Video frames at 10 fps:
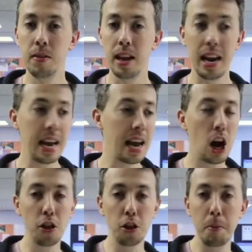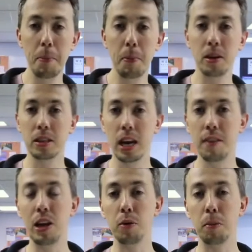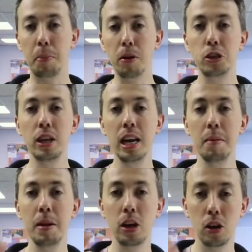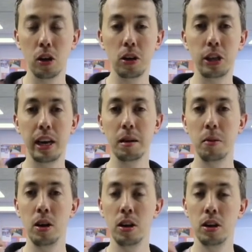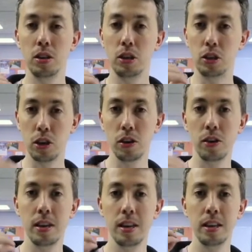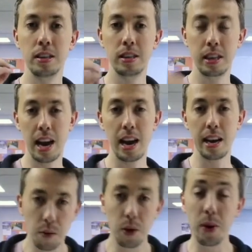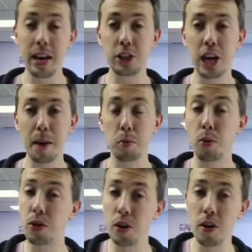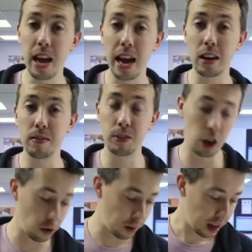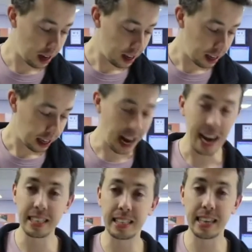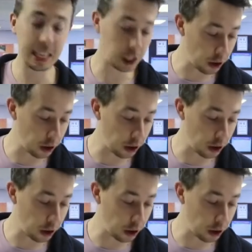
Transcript: And he had other people in his life that were pushing him and encouraging him to turn to God. We read in chapter 38 of Job, God says to